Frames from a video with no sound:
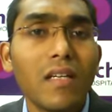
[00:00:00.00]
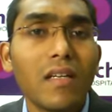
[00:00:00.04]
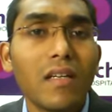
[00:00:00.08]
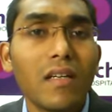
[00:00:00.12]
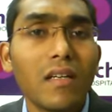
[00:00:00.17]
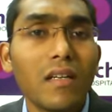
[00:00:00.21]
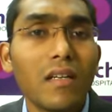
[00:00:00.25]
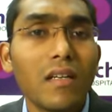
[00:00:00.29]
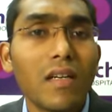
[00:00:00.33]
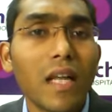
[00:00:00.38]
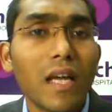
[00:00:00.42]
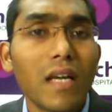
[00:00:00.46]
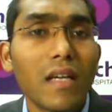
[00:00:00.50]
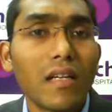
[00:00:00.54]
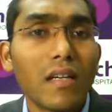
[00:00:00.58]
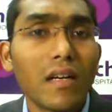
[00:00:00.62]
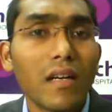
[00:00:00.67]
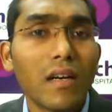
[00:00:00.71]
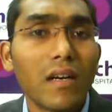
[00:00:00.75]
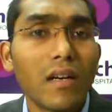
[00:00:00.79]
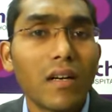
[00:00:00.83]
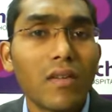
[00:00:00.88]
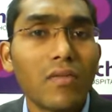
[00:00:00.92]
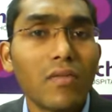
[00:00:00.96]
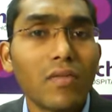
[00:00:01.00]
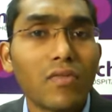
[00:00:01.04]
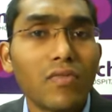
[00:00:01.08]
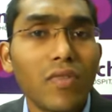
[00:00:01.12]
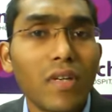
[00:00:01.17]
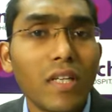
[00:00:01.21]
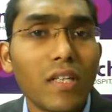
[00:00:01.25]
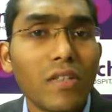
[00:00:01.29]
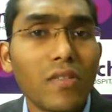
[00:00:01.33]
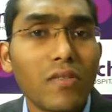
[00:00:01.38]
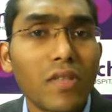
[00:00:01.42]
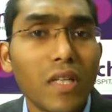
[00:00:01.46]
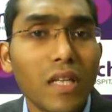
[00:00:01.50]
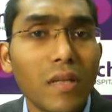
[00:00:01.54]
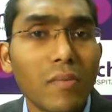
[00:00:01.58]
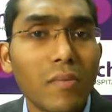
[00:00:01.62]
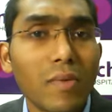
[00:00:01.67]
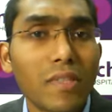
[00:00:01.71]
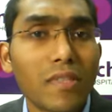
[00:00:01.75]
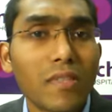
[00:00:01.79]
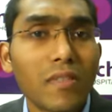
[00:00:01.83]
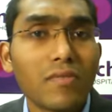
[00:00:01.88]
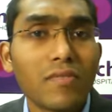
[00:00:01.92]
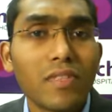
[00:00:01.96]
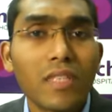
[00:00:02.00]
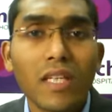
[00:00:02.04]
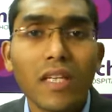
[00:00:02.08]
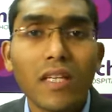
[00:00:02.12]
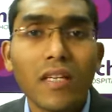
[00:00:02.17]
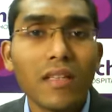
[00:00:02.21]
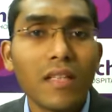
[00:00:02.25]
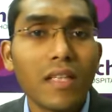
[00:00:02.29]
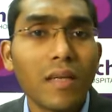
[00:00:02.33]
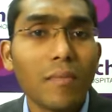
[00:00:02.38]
like around 20 to 30% of children,